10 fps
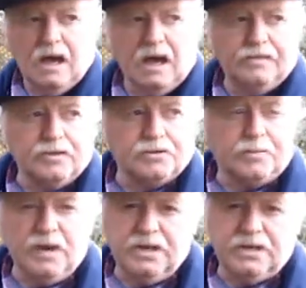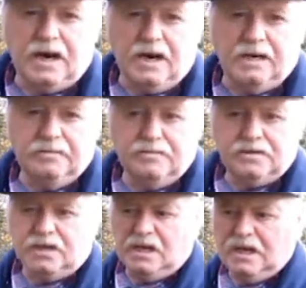And the spring
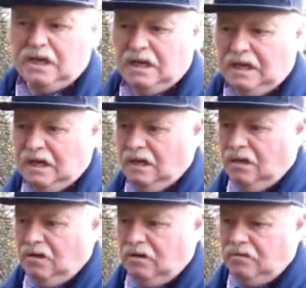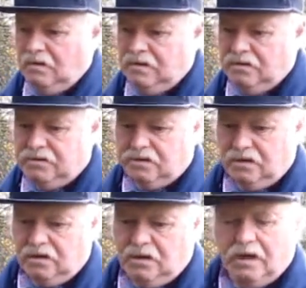times, when this,
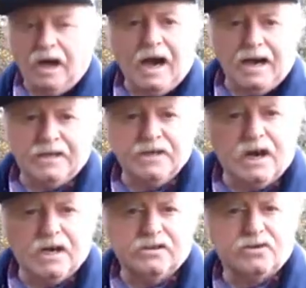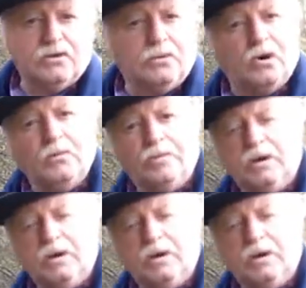uh, the high tides come up,